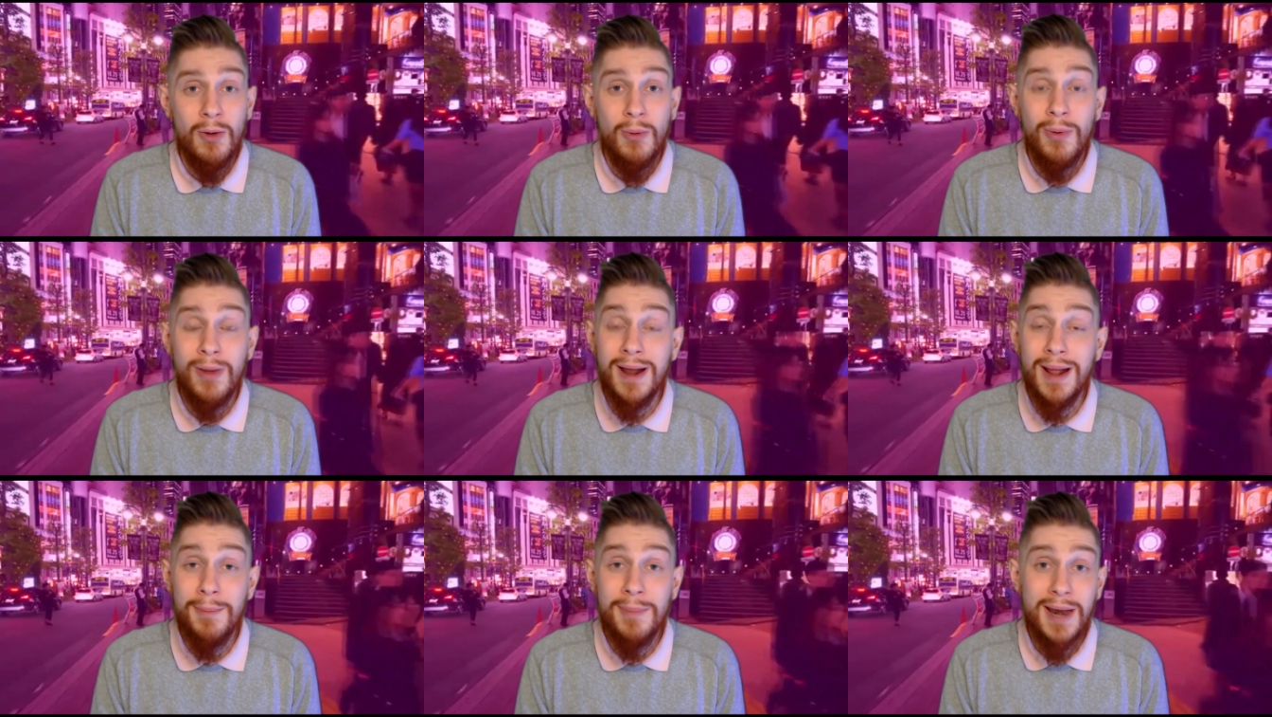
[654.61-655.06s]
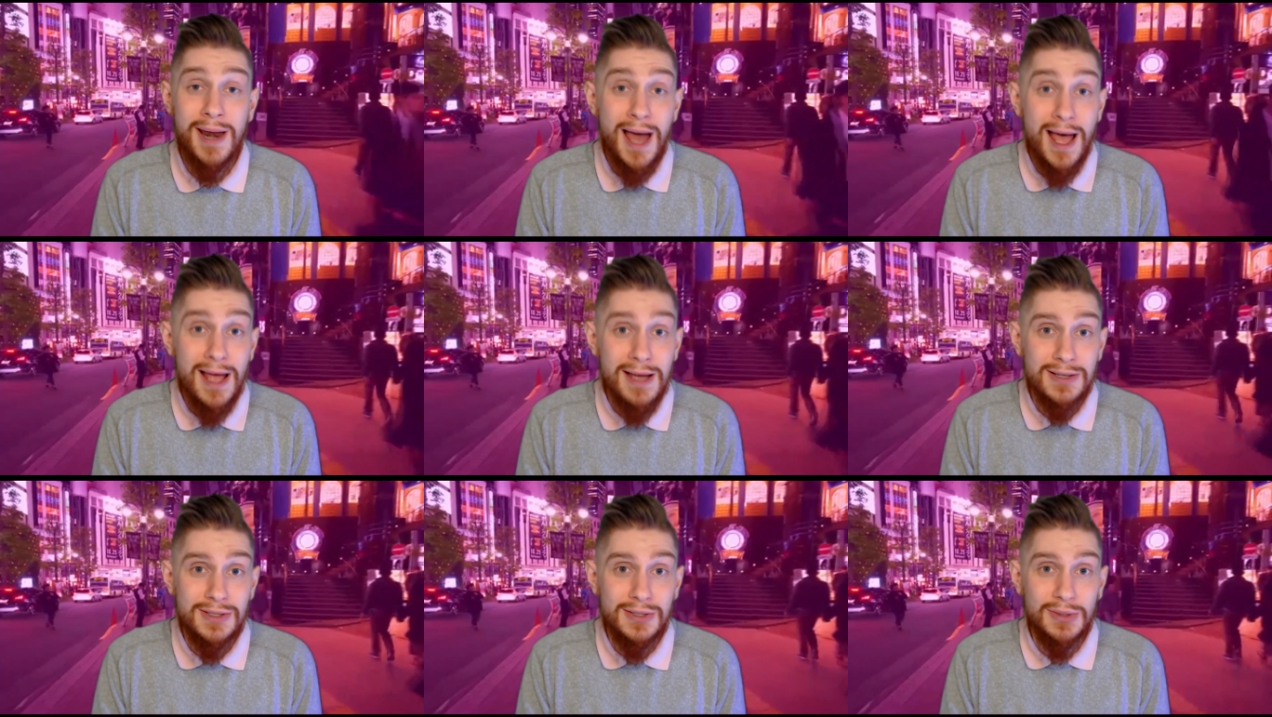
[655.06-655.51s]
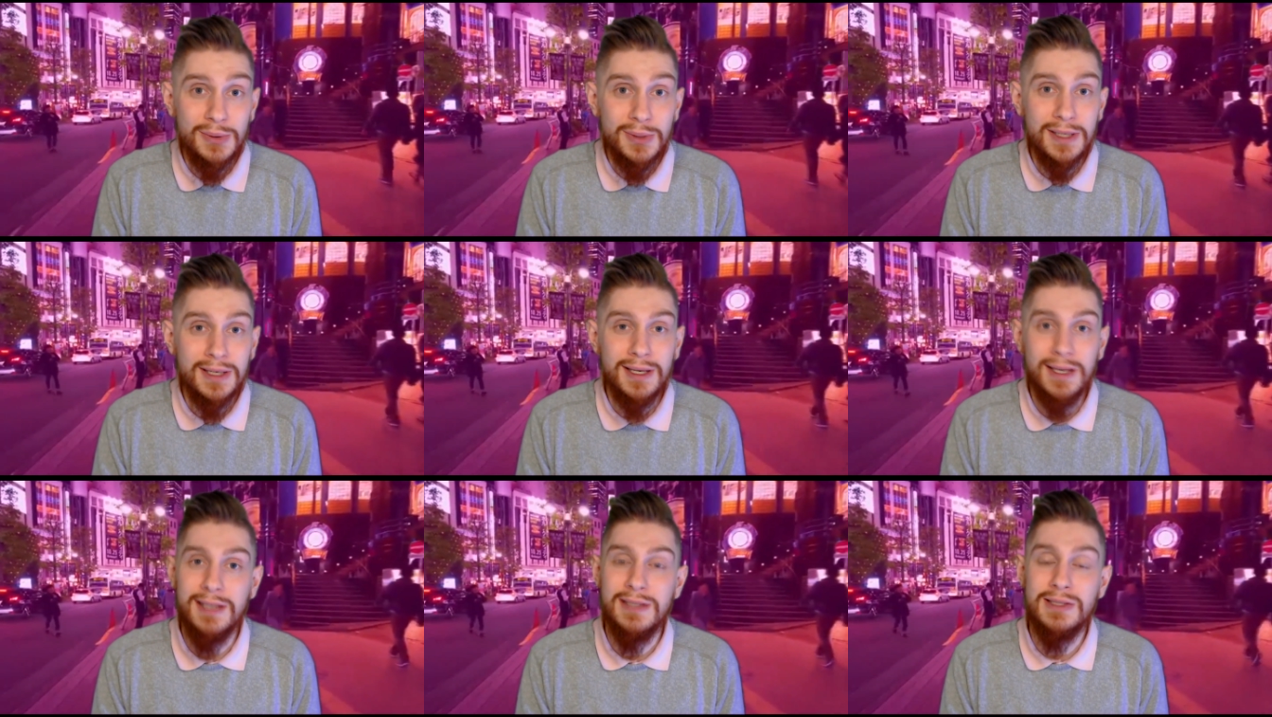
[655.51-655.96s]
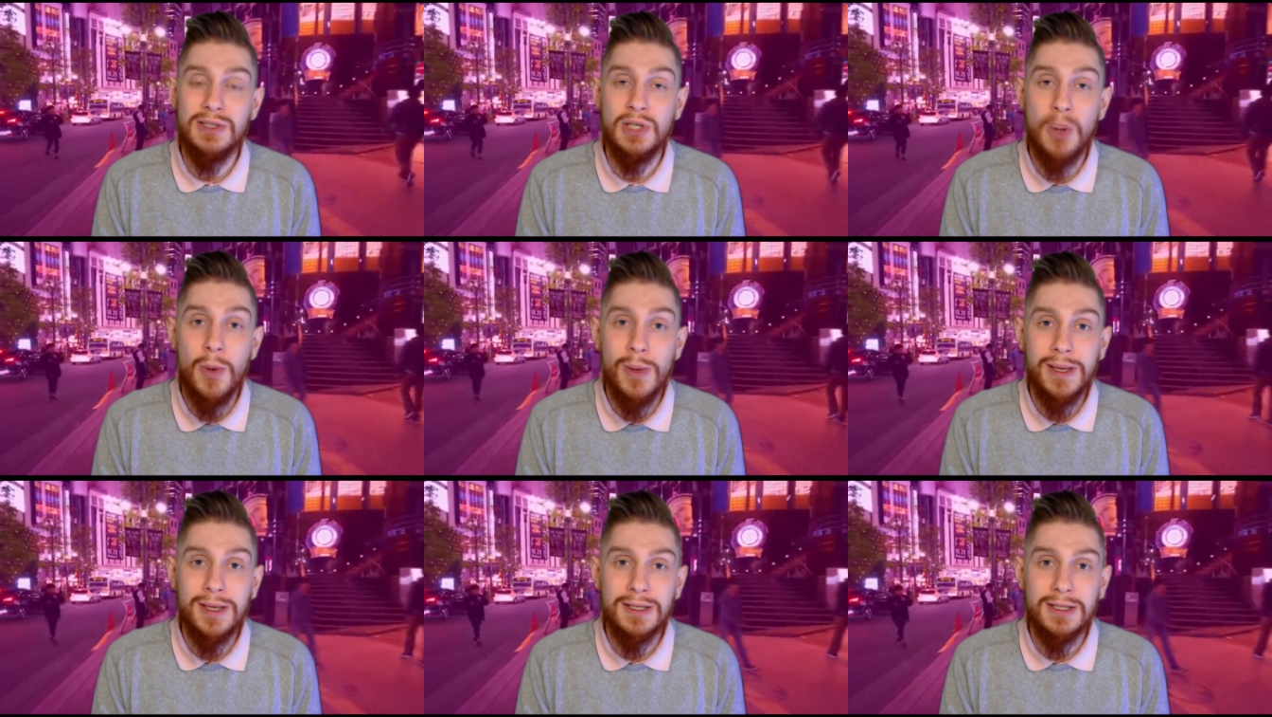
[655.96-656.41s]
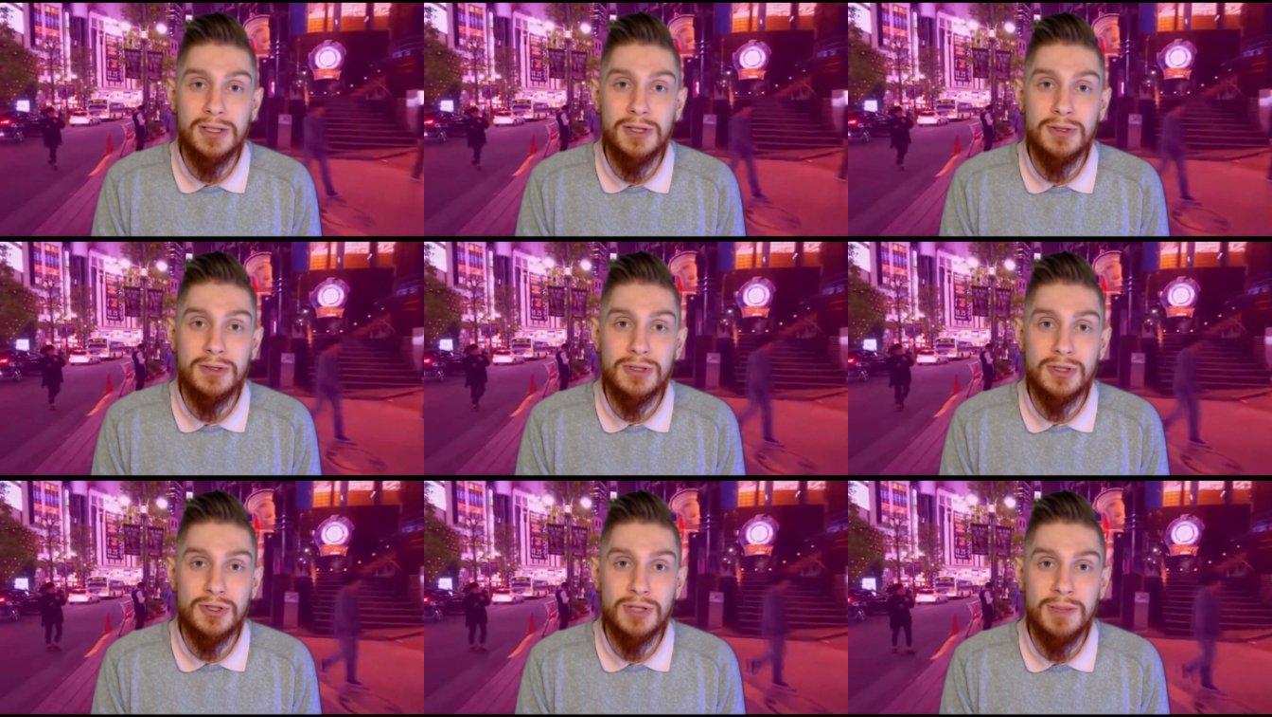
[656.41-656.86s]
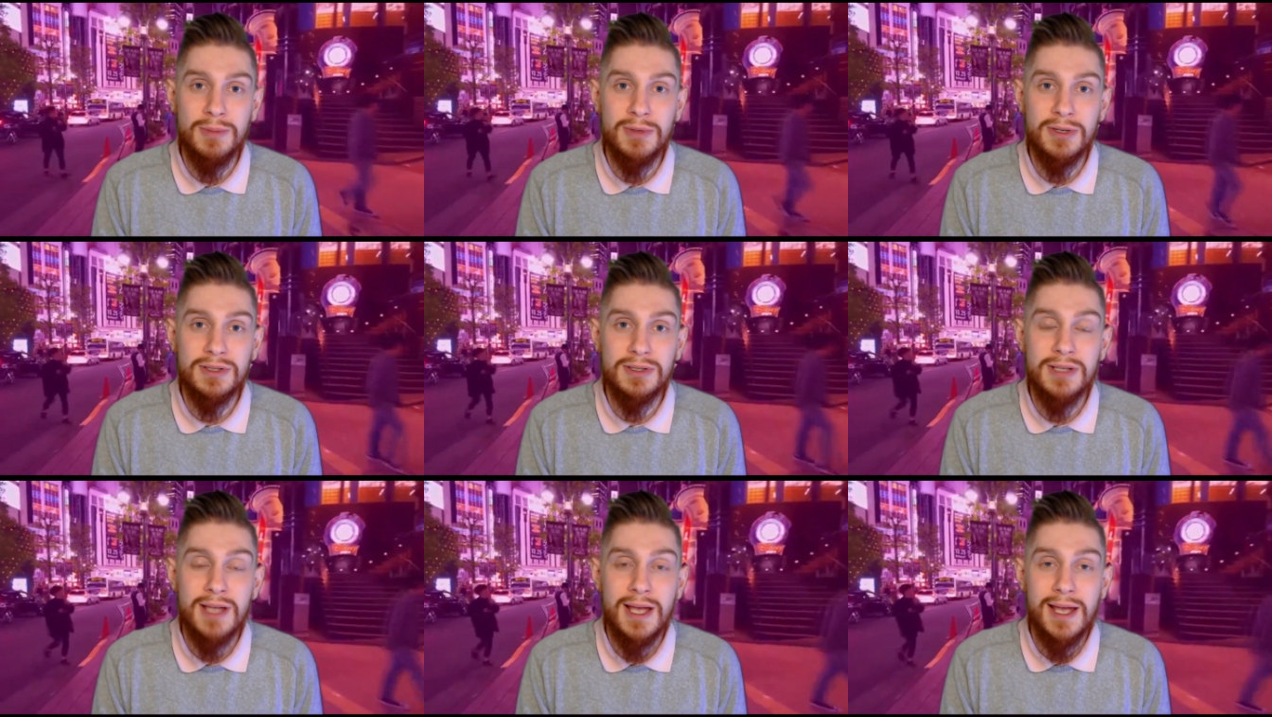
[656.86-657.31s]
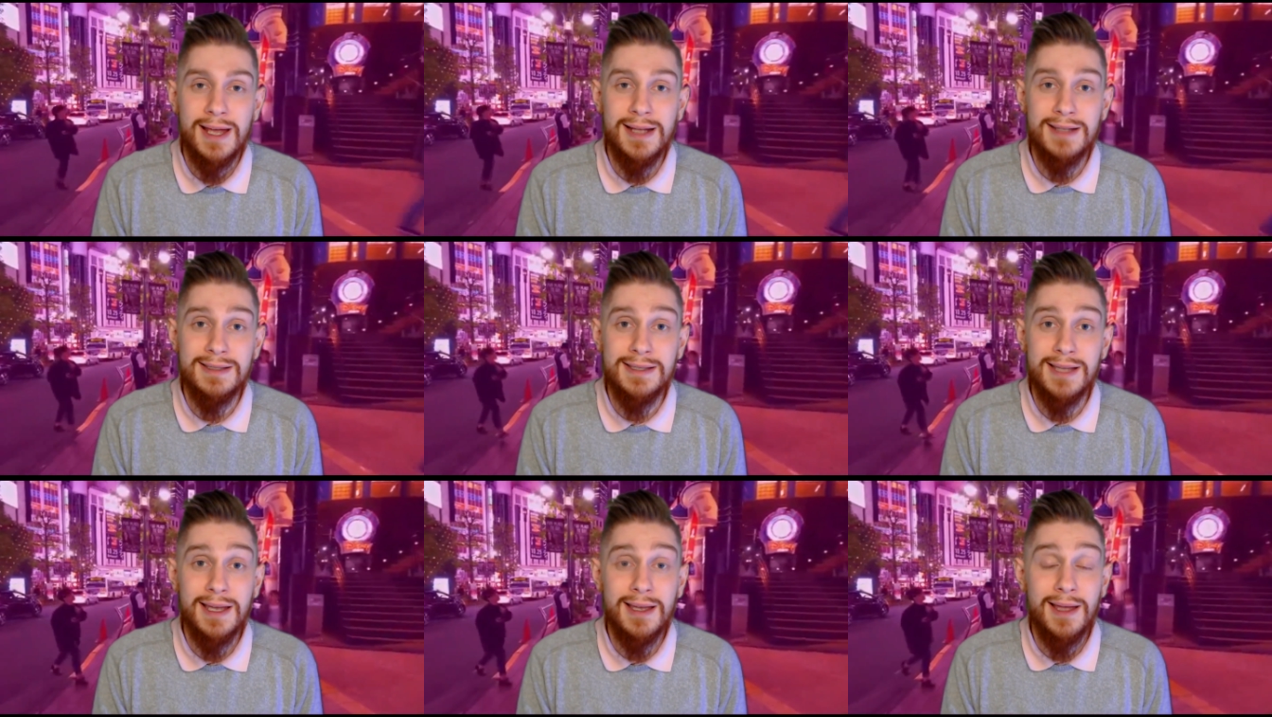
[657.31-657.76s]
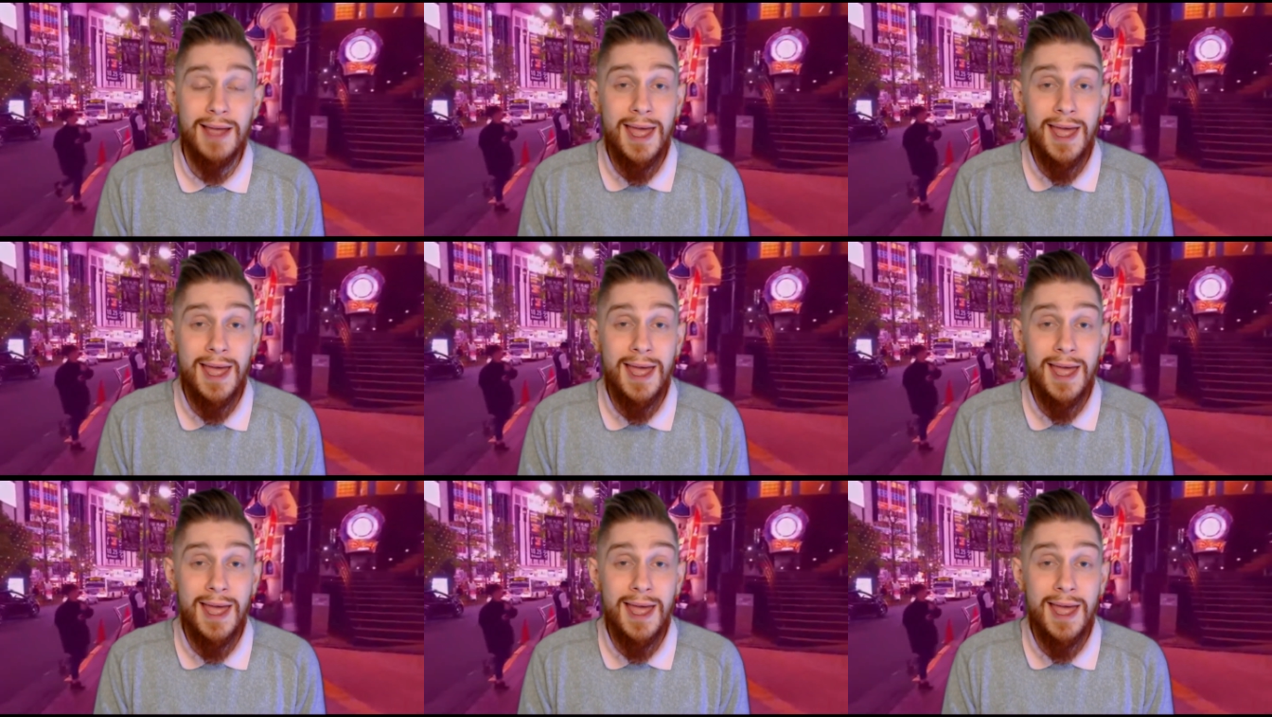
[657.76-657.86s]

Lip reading: What I'm not doing is going into those streamers and saying,